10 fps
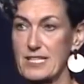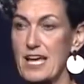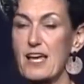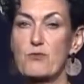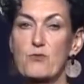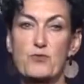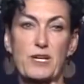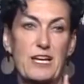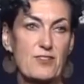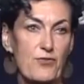again, in which we
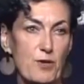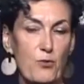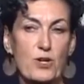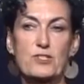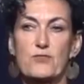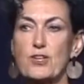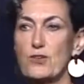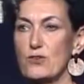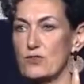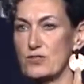can have differing points of
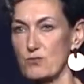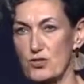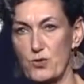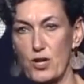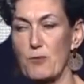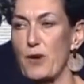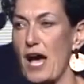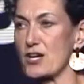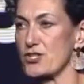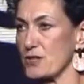views, in which we are
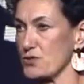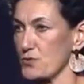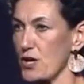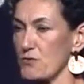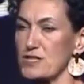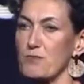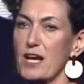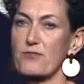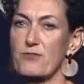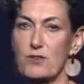compassionate, in which we are
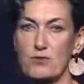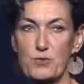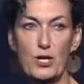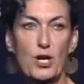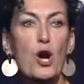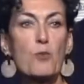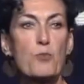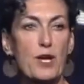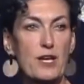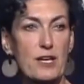respectful, in which we are
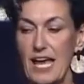open.